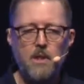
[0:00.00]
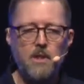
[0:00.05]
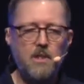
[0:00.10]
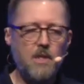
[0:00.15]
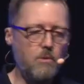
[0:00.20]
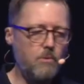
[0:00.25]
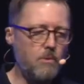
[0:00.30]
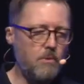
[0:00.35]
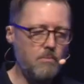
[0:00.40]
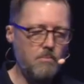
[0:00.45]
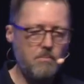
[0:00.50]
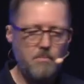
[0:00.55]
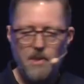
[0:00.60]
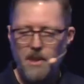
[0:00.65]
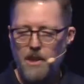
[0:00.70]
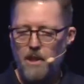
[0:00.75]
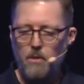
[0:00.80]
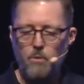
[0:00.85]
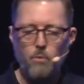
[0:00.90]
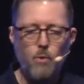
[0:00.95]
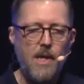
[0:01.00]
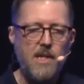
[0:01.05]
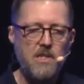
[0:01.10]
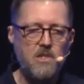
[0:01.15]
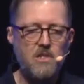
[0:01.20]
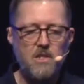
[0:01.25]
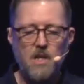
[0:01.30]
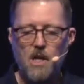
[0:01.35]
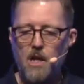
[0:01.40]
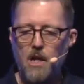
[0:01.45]
Don't you know,
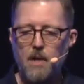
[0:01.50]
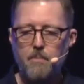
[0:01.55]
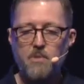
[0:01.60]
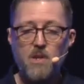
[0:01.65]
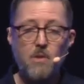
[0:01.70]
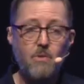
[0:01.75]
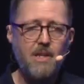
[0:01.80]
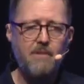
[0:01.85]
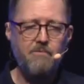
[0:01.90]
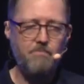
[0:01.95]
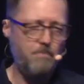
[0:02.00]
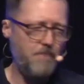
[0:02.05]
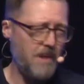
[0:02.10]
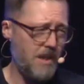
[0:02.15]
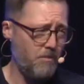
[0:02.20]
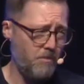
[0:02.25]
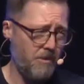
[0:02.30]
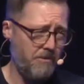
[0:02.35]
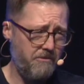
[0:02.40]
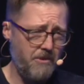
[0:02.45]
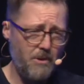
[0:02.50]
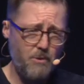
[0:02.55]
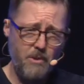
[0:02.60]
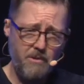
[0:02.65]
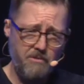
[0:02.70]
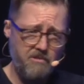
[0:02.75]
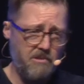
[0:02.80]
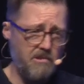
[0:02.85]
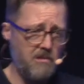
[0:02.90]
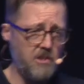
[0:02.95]
waste time. Don't even pick up the phone
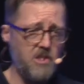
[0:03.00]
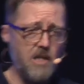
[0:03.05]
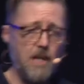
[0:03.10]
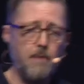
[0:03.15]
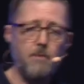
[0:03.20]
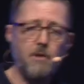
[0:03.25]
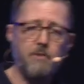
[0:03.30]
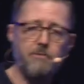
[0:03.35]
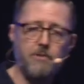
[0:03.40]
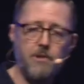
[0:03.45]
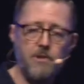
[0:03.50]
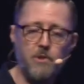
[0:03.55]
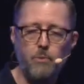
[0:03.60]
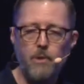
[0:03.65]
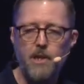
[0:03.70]
if they're in the same office.